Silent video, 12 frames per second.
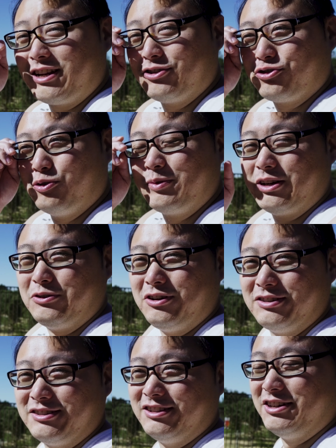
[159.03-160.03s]
gonna show me
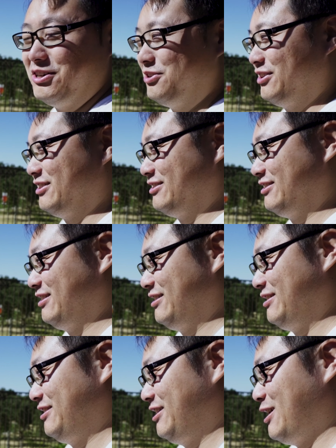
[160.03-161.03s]
around the area,
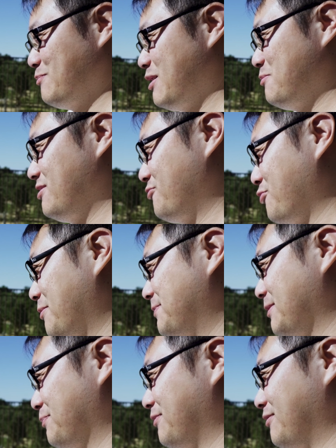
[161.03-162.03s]
yeah. and maybe grab
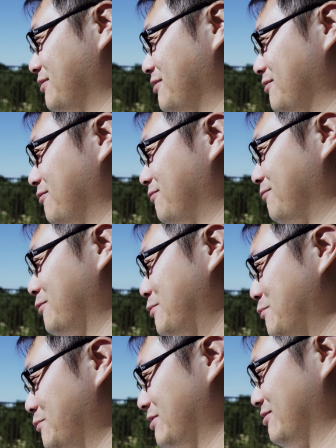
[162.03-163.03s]
some food